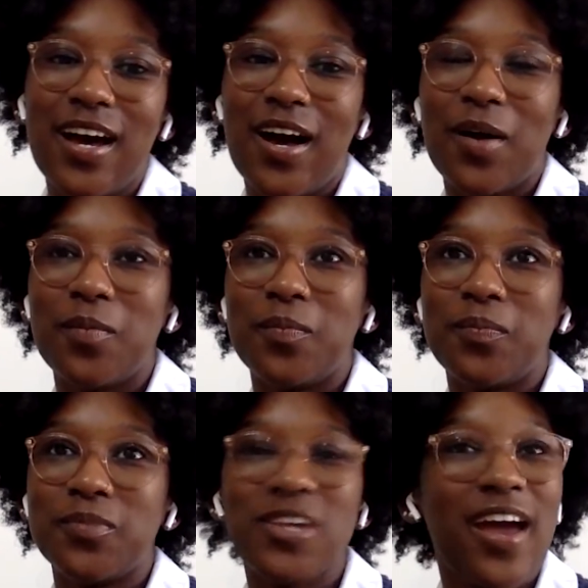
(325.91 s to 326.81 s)
So
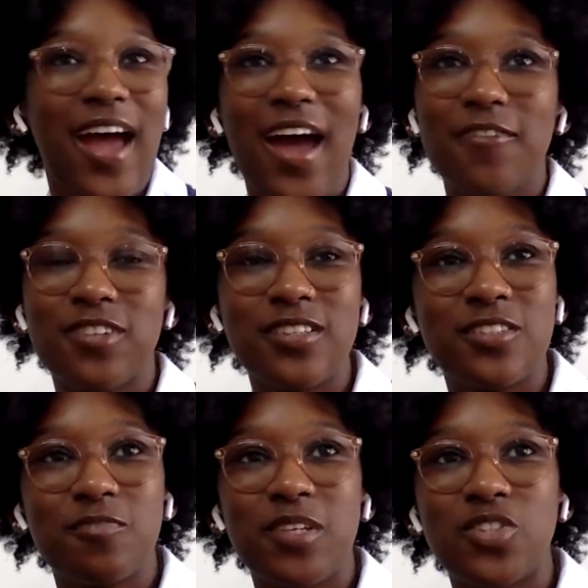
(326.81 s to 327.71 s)
yeah, I have tons
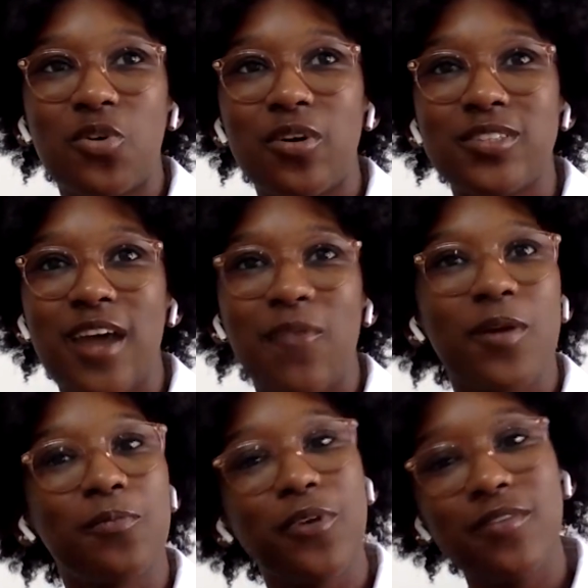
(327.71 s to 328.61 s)
of mentors that
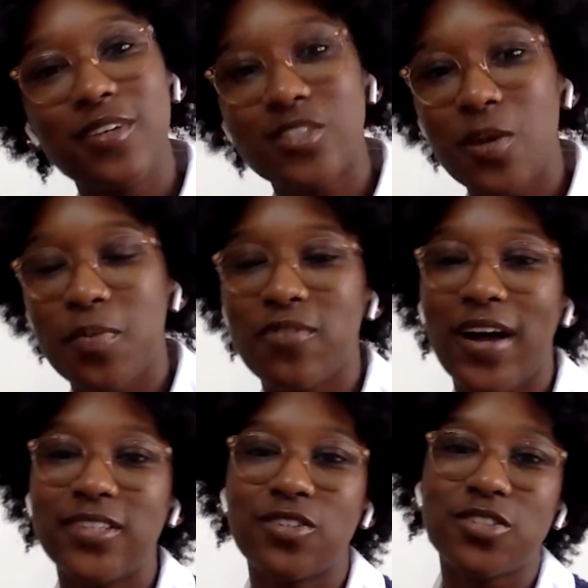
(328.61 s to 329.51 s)
were previous
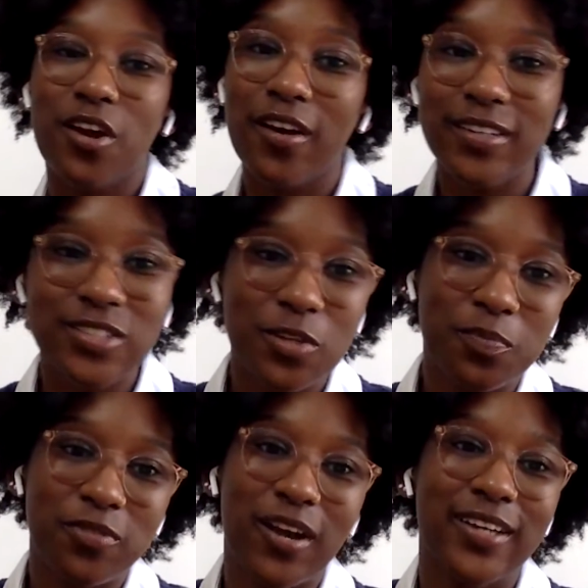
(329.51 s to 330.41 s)
supervisors, current
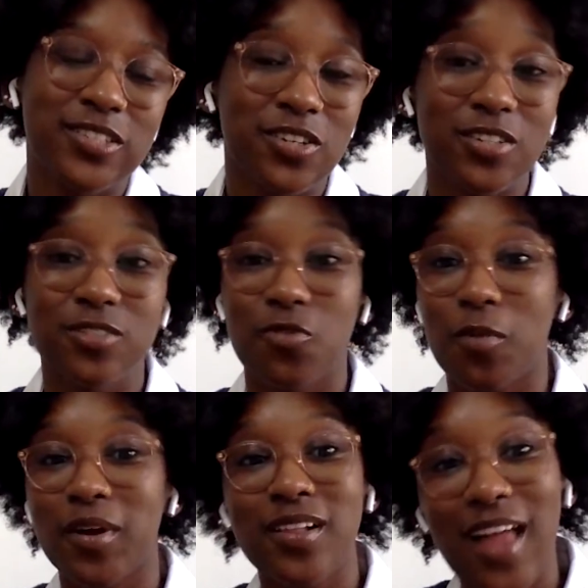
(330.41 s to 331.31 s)
supervisors,
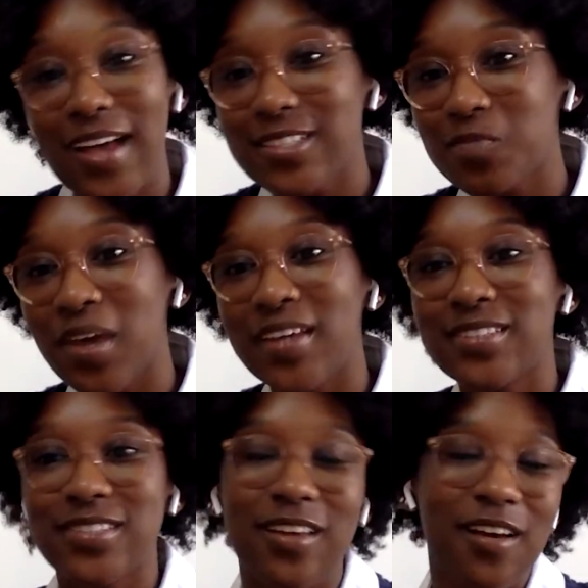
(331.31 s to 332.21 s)
former
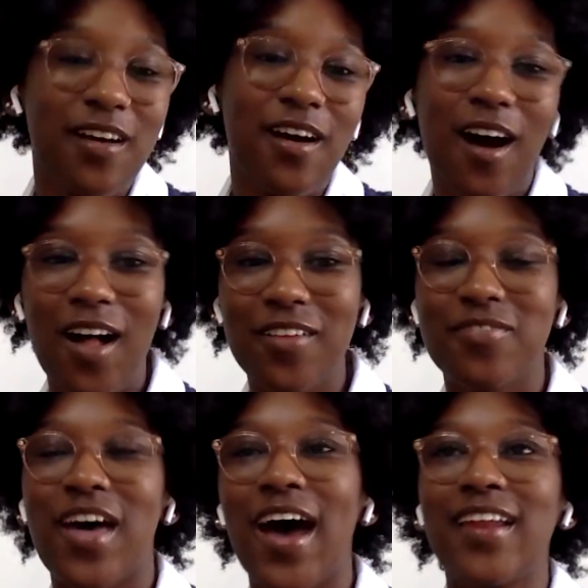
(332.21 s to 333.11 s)
classmates, all
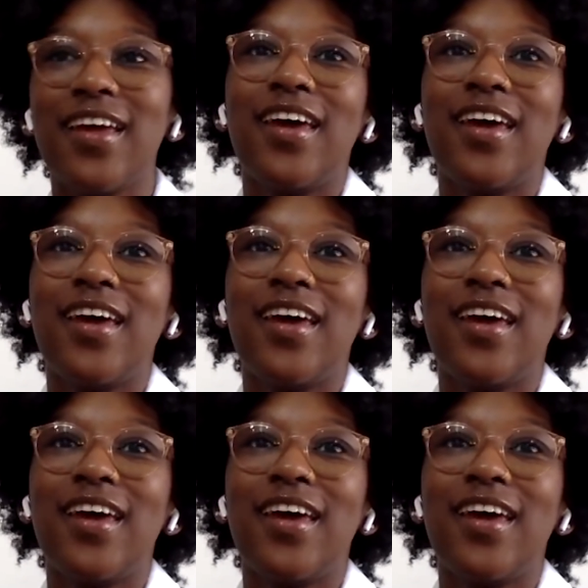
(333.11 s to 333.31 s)
of that.